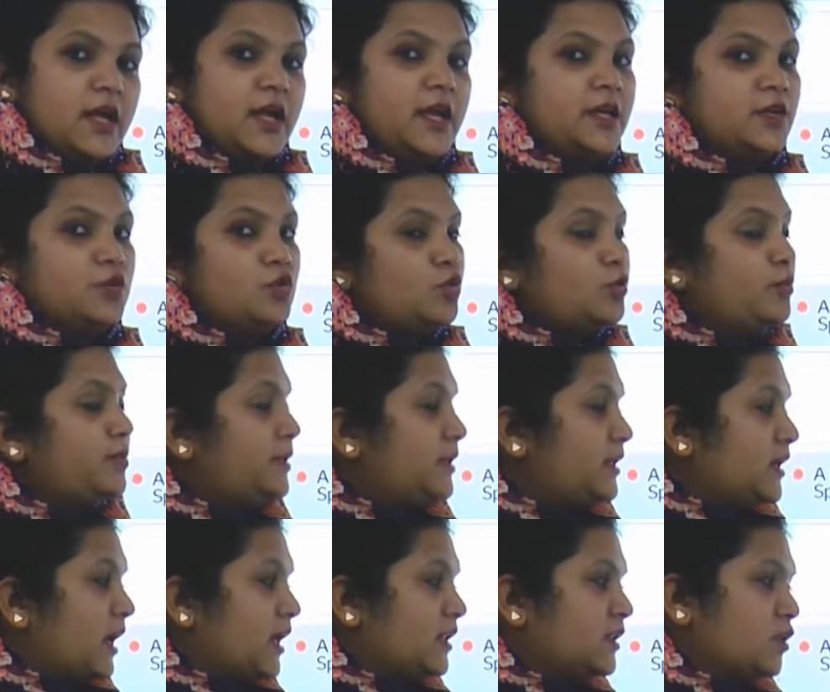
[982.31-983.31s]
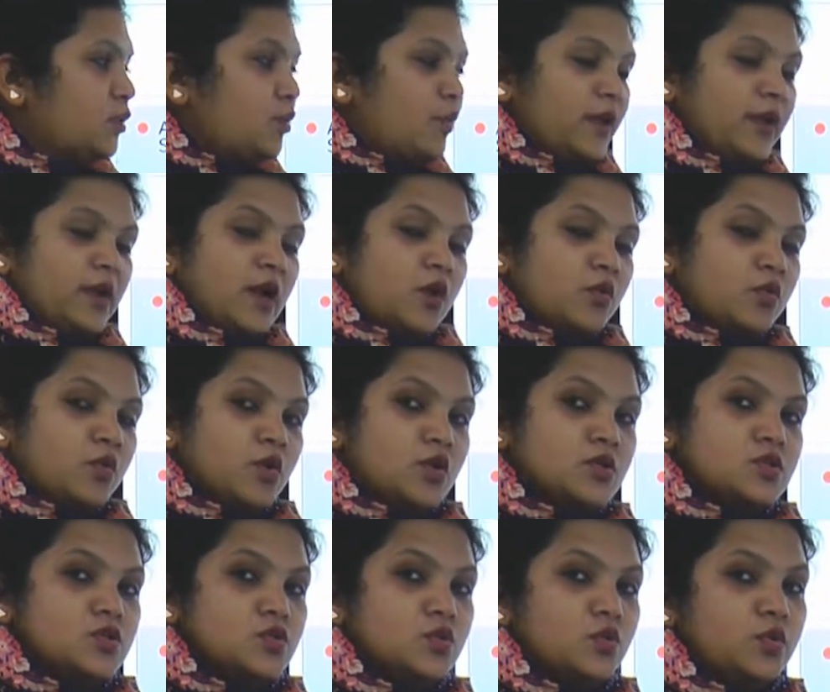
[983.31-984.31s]
It could be the other way around
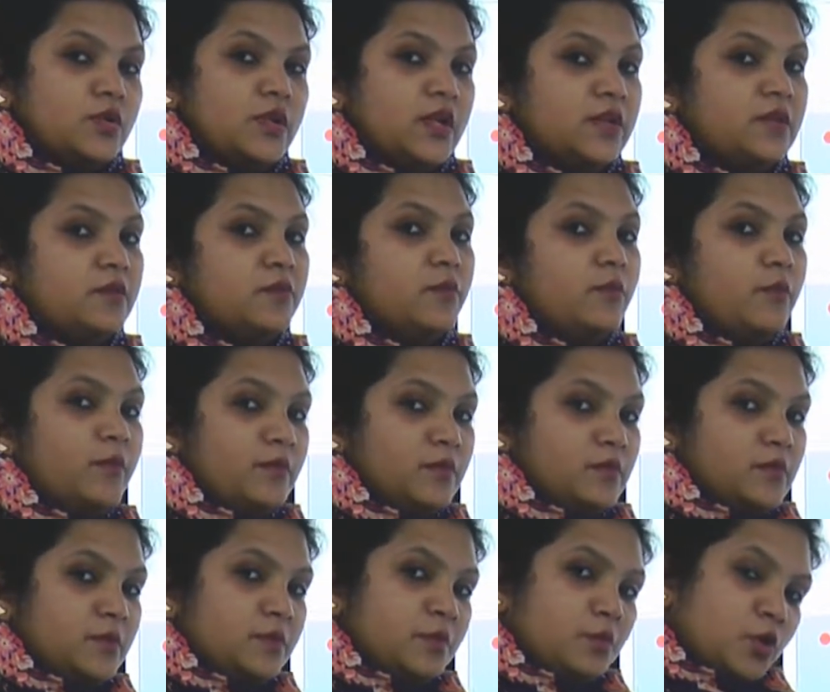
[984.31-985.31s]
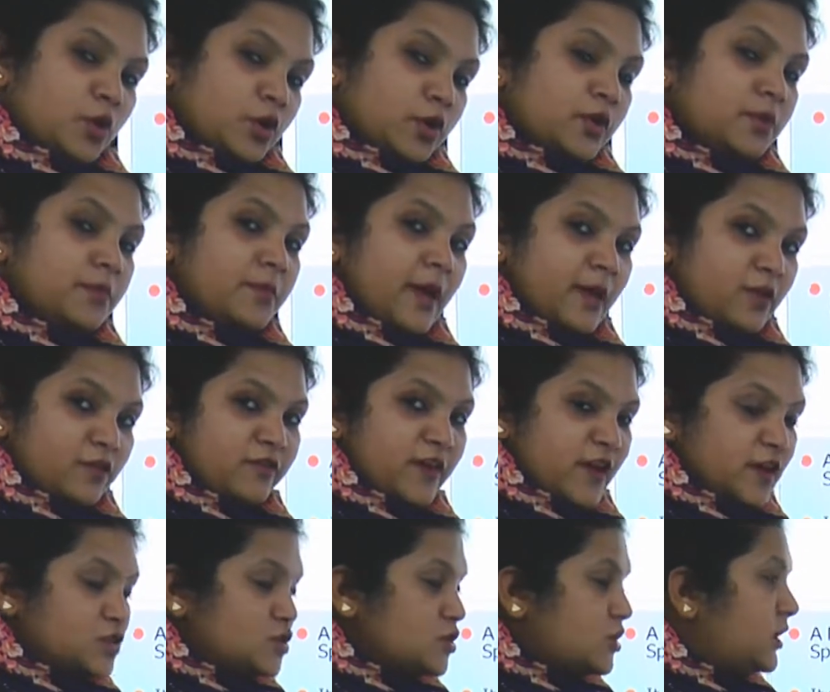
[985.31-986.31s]
also, that the product
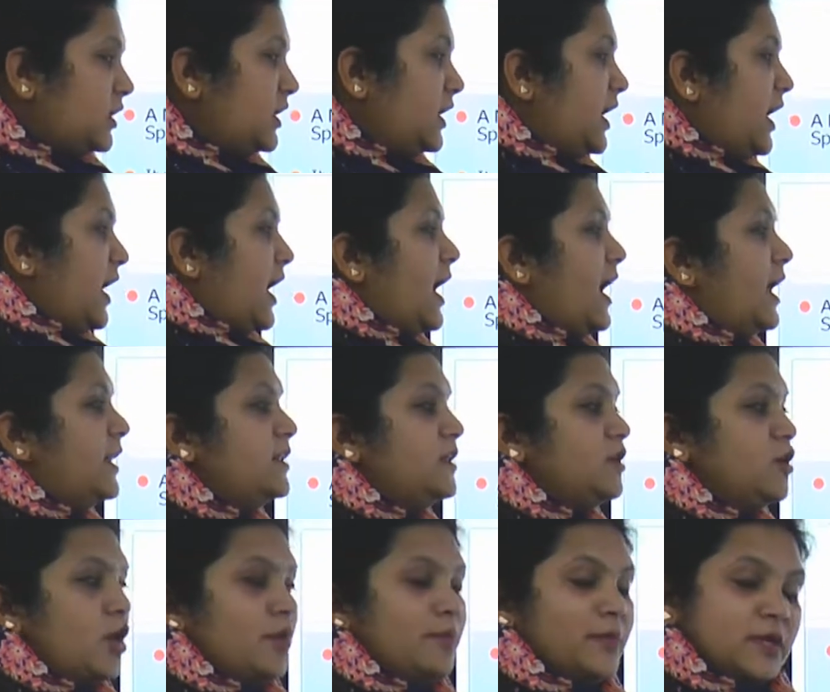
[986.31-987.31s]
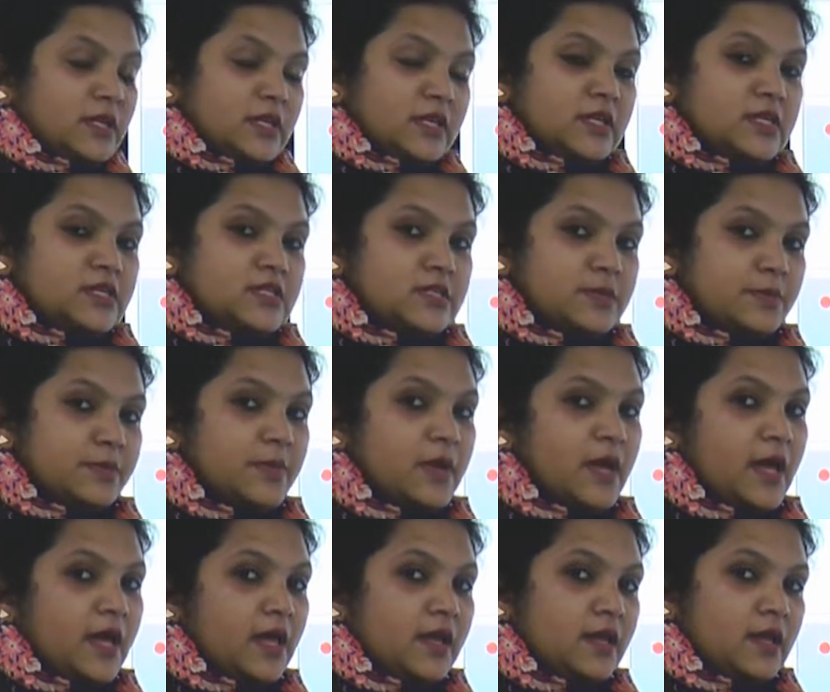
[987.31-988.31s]
manufacturer and the raw material
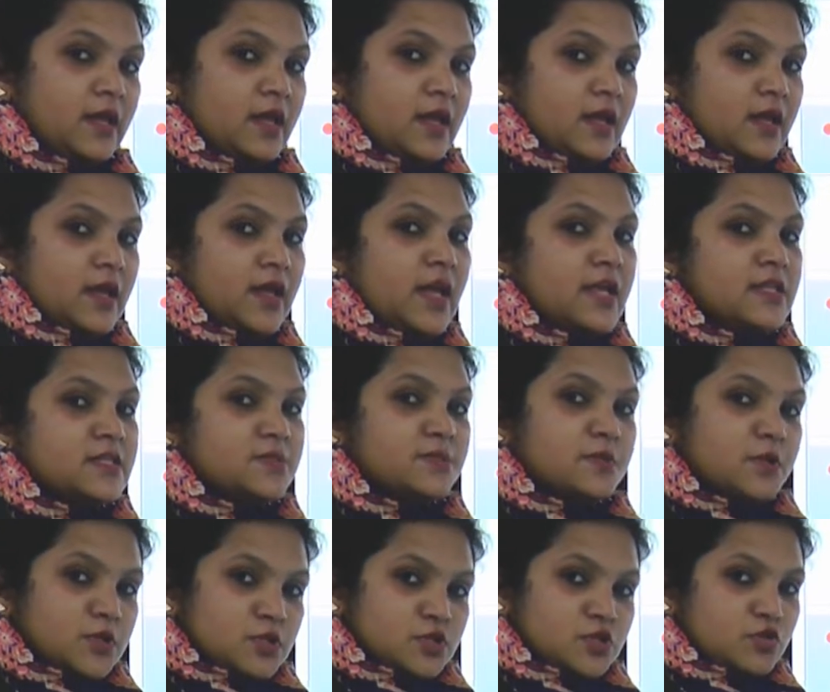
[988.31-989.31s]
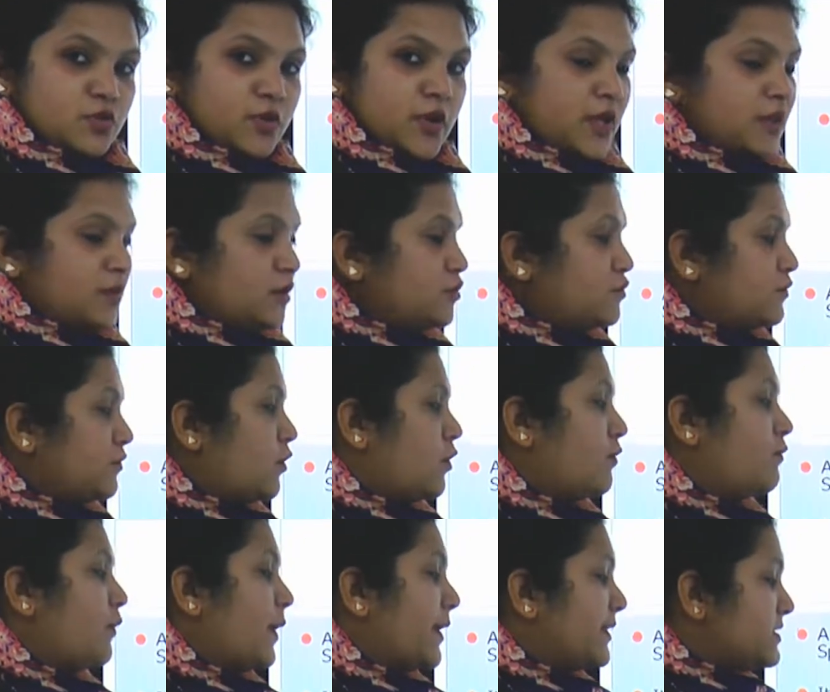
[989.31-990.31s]
supplier gets merged together to
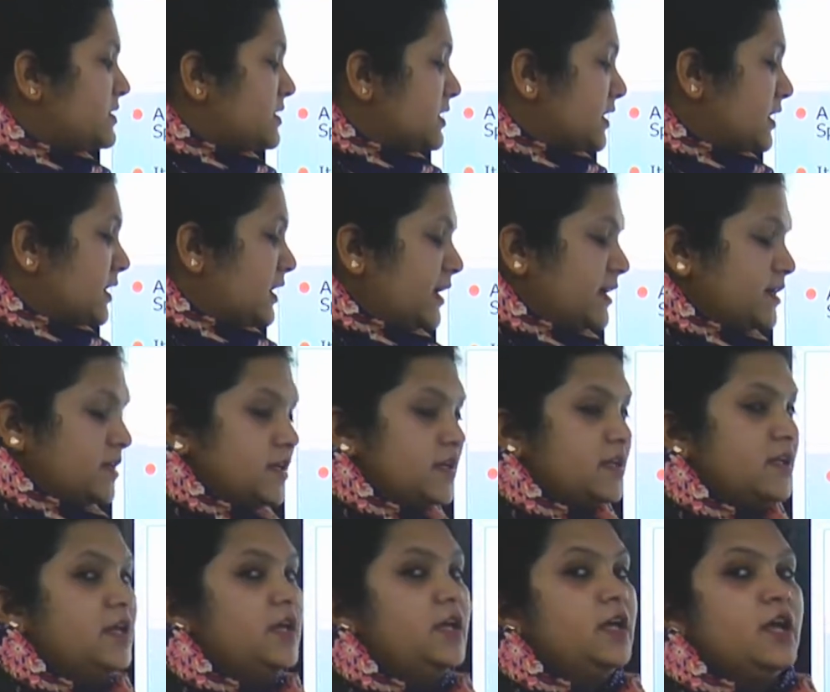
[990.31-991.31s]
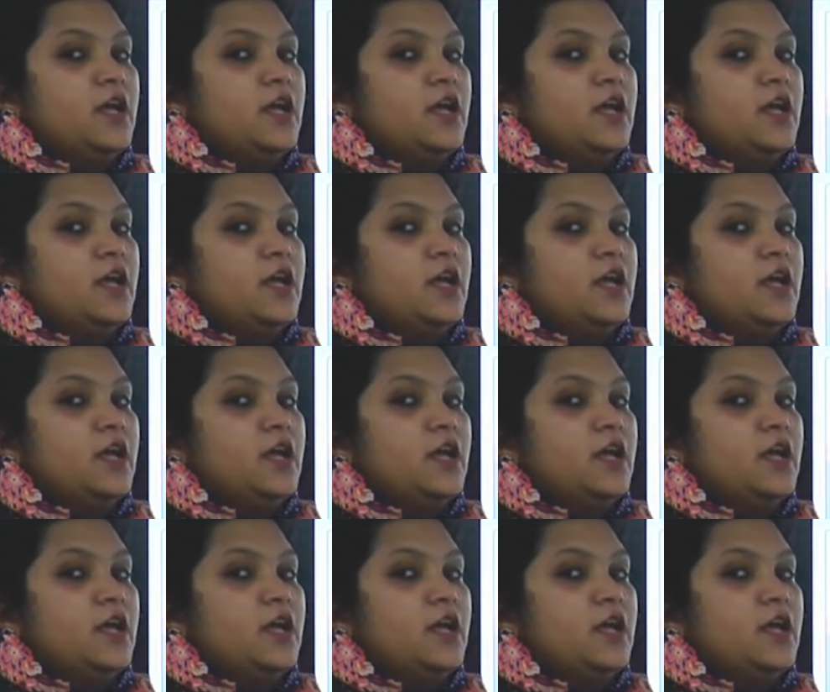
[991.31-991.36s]
form one single entity